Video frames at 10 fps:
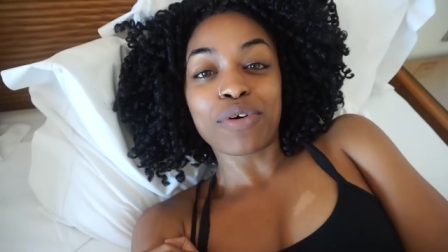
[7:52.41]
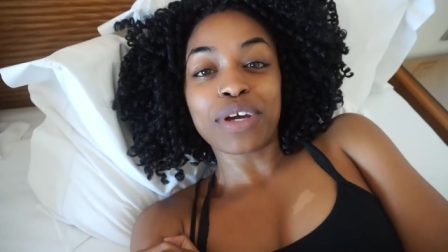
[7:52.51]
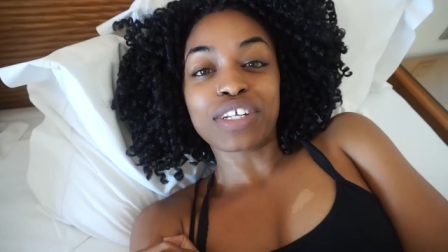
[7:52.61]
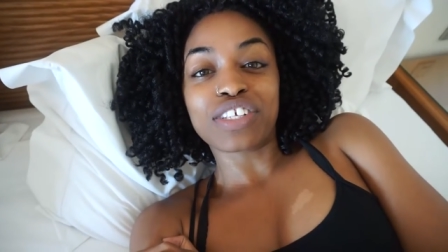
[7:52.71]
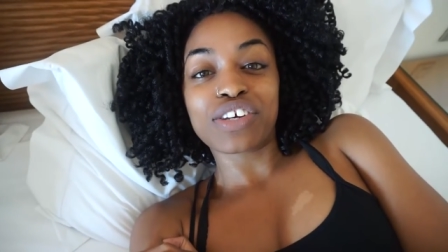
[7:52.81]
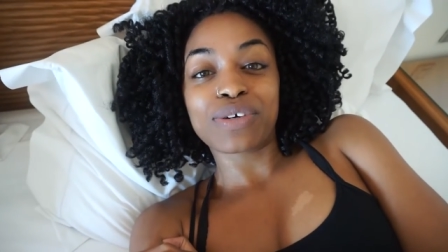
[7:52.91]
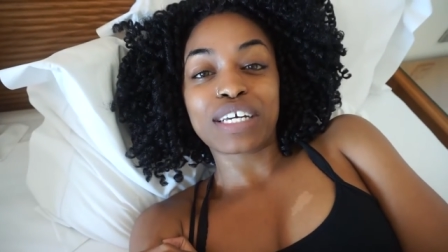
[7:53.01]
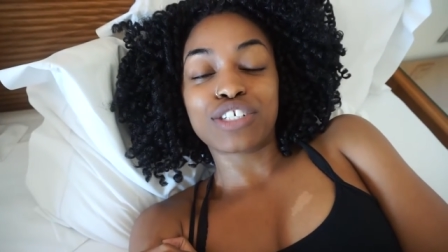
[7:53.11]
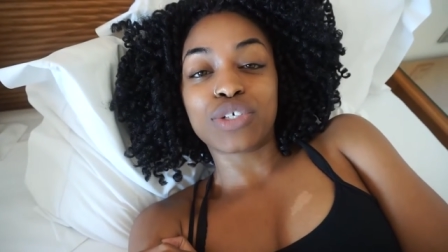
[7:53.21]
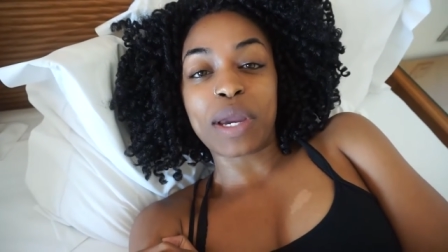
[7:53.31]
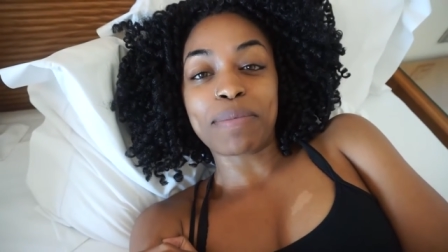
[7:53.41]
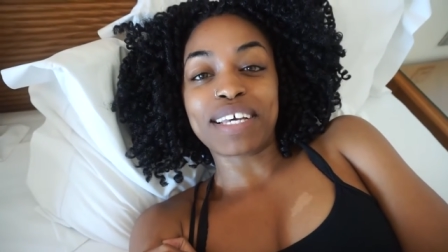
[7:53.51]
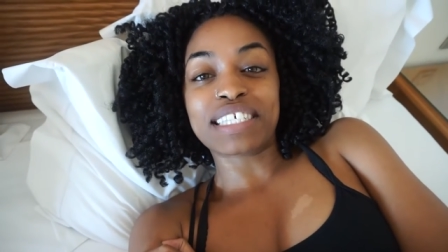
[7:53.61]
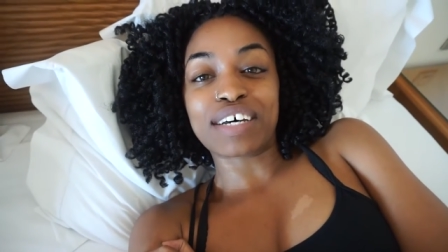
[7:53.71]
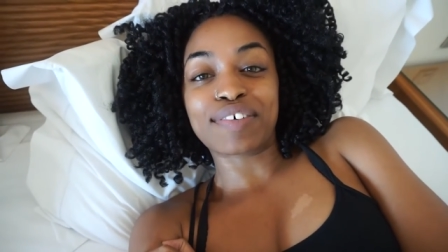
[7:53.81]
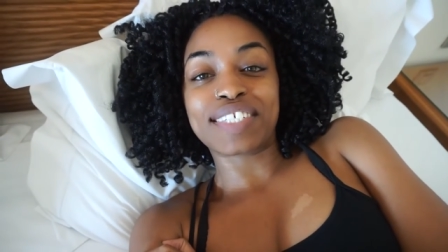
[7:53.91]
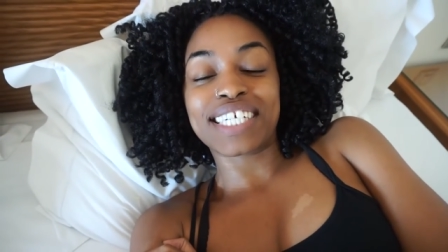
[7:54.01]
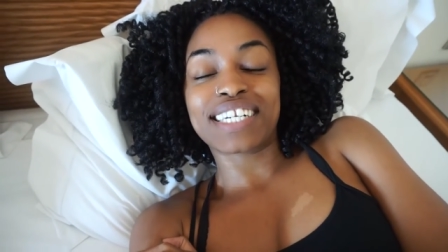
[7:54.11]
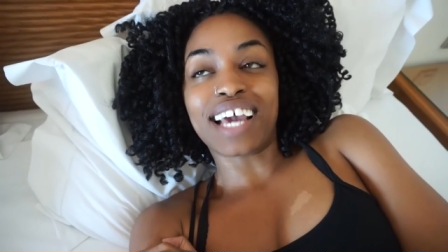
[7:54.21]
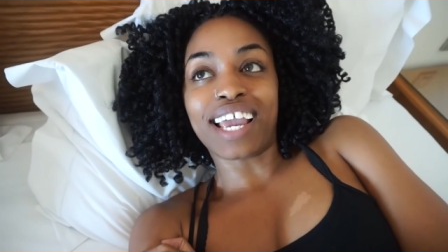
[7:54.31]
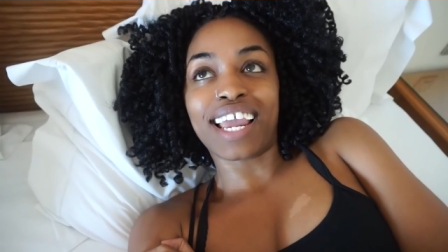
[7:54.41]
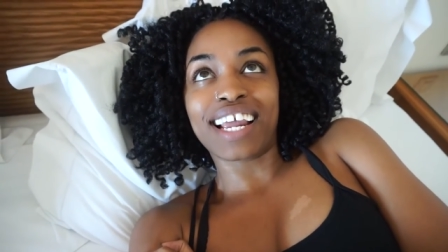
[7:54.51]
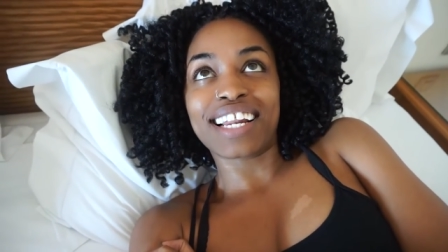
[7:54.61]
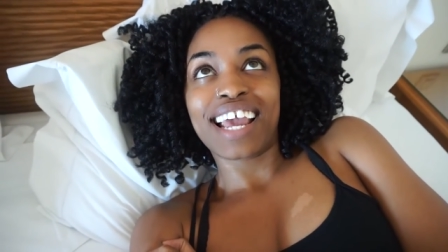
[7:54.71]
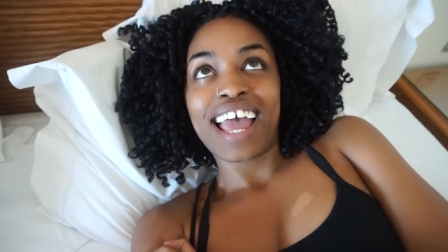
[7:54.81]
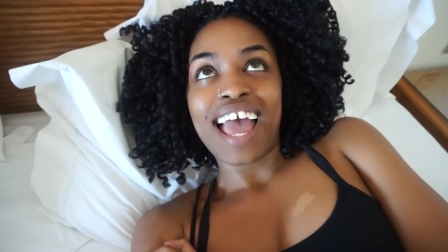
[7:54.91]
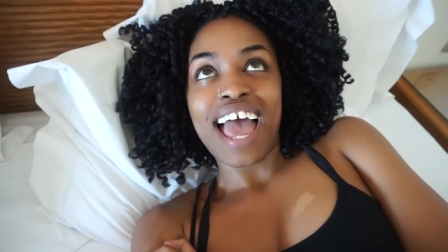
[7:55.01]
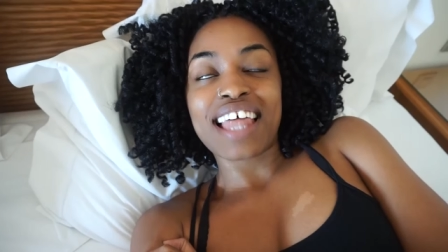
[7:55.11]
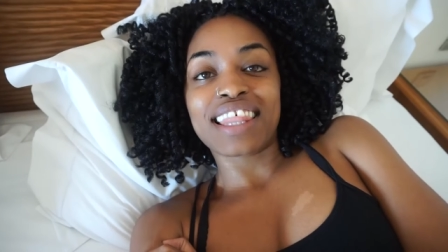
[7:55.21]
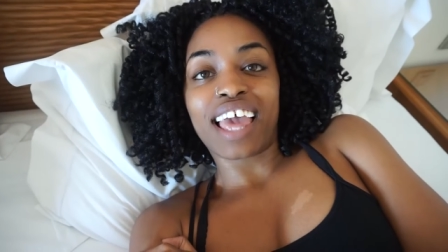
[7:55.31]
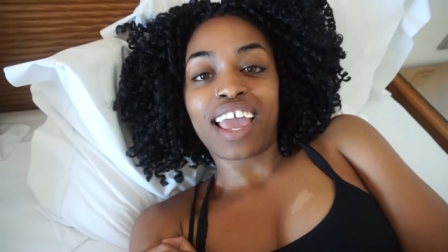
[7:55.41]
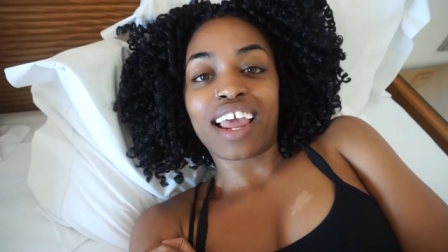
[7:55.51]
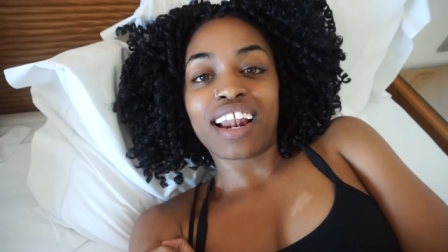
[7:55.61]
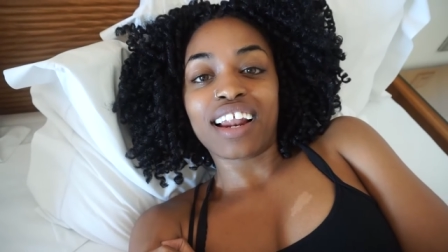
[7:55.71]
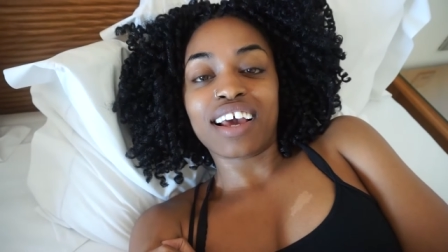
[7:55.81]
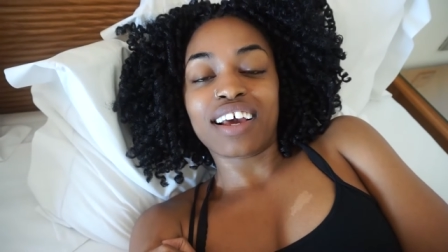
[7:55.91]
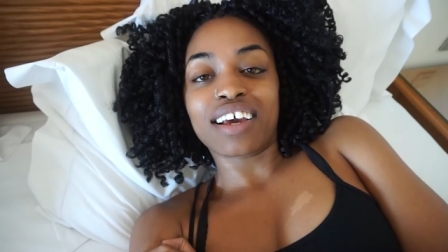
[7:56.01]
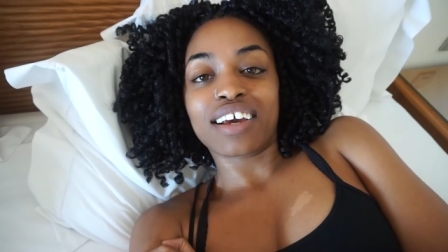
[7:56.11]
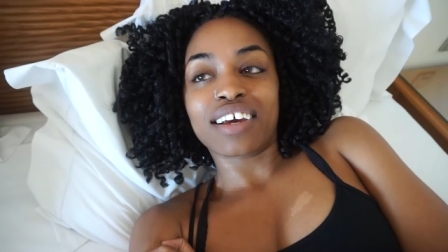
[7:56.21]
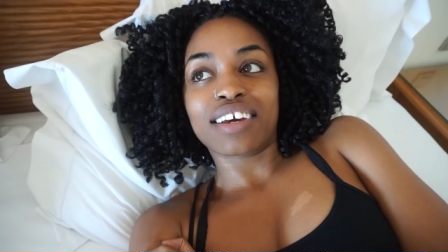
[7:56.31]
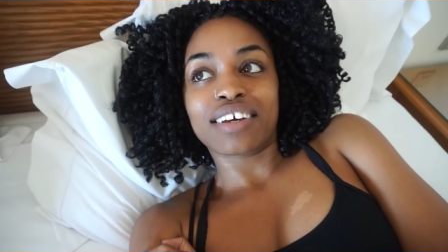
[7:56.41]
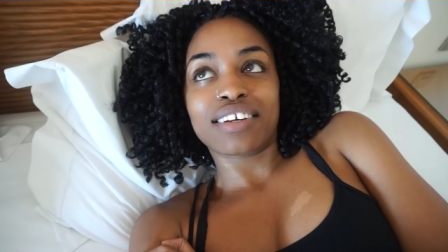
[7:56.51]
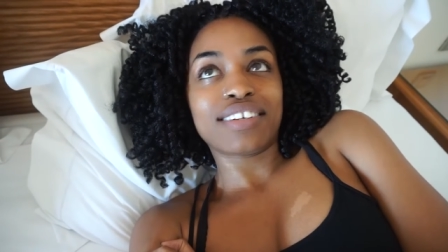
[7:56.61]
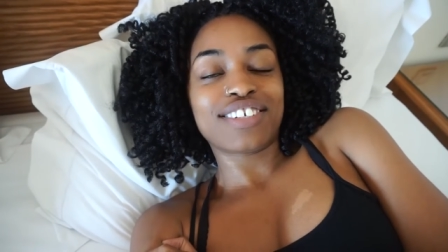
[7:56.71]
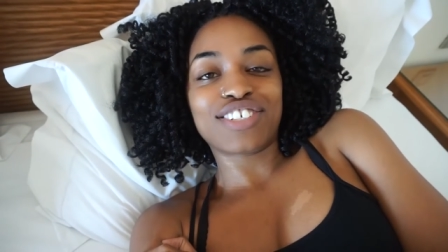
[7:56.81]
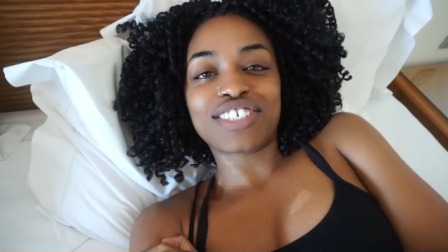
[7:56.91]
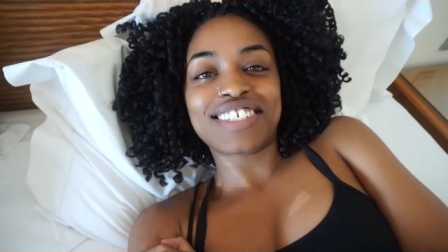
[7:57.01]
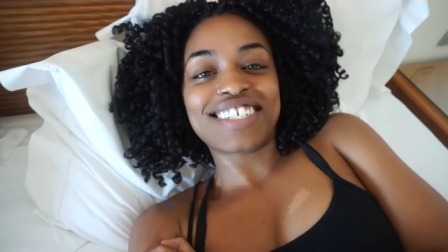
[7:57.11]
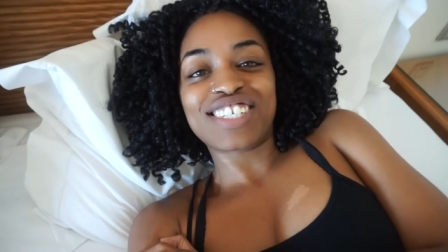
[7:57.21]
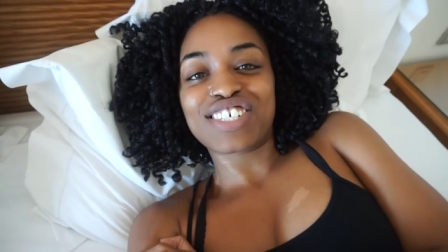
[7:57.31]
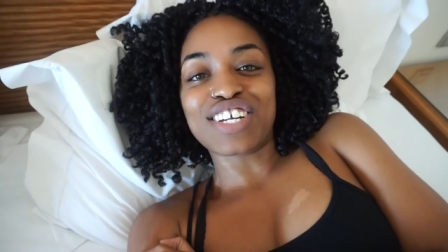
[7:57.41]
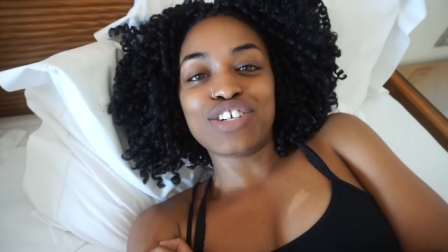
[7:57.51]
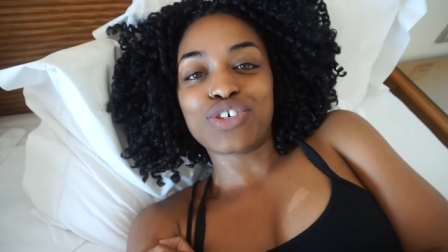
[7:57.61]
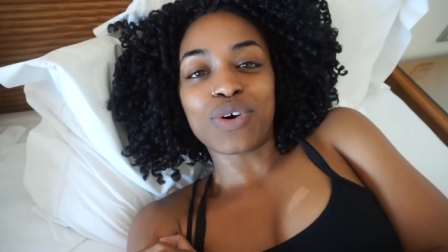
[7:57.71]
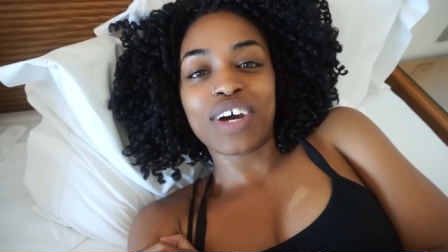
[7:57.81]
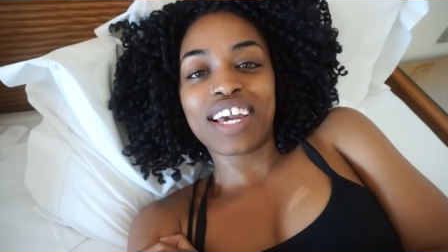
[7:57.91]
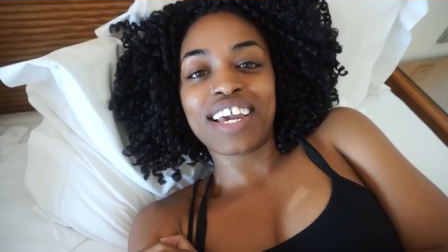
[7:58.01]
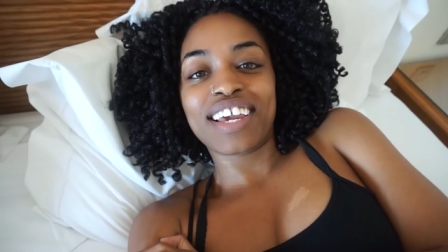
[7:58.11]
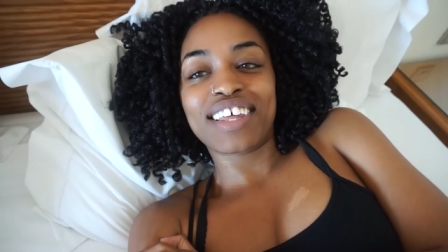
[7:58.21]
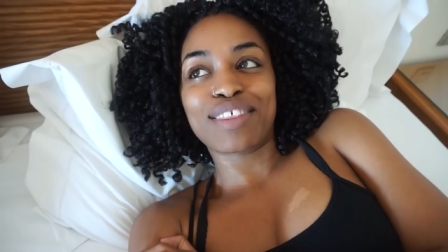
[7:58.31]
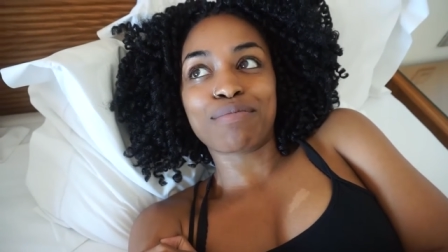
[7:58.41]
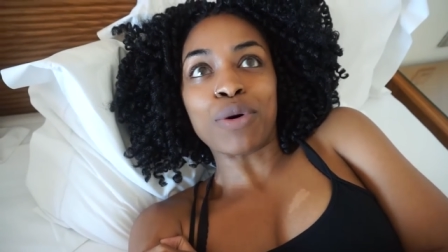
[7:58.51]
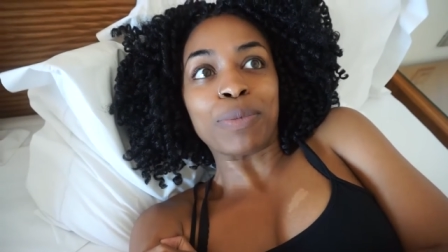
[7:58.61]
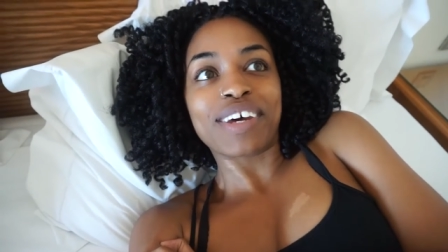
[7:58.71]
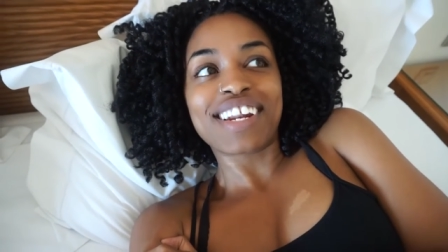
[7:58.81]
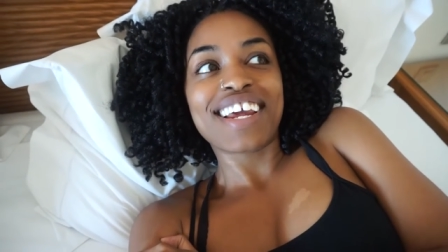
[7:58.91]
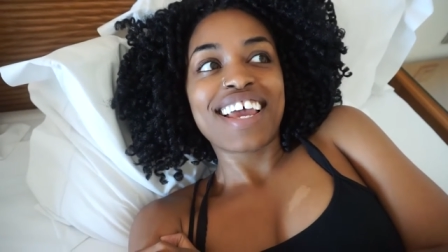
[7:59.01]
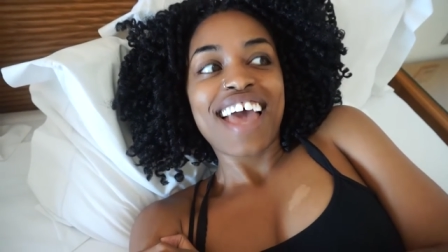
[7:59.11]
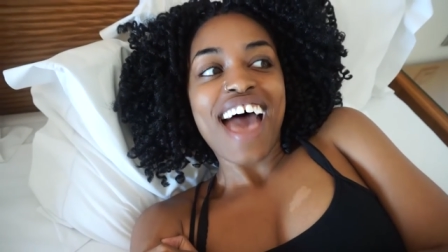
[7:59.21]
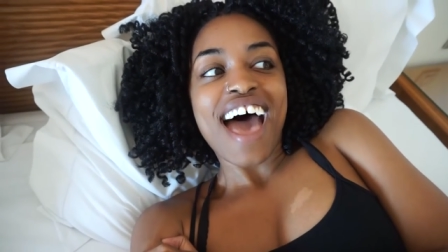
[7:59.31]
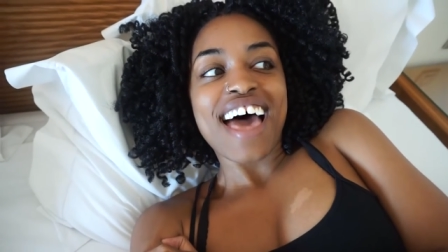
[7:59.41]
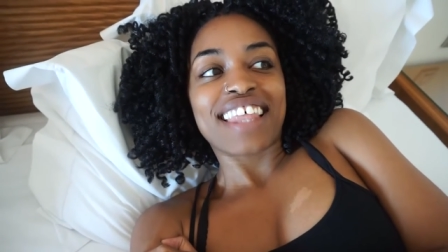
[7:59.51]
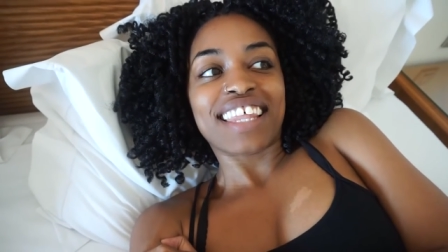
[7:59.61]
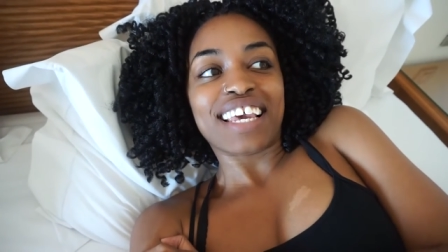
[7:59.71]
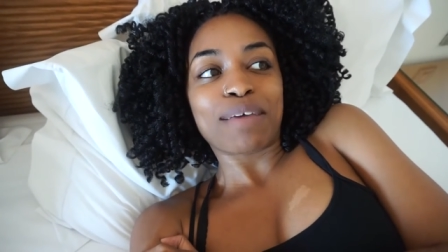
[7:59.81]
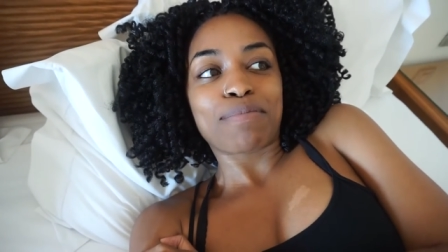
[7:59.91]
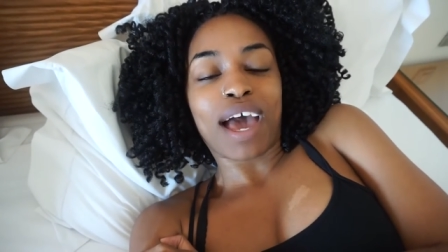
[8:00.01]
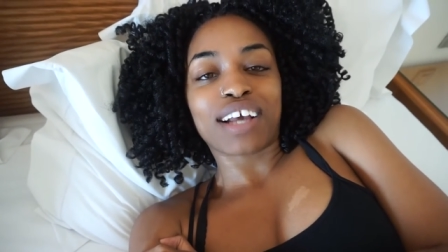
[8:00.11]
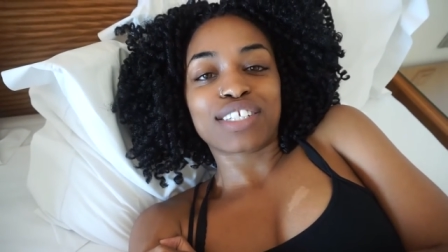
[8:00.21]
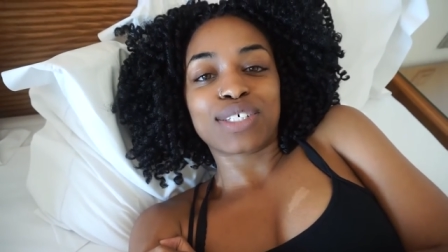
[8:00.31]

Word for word: going to enjoy myself tonight, and then just just enjoy the moment, and then get back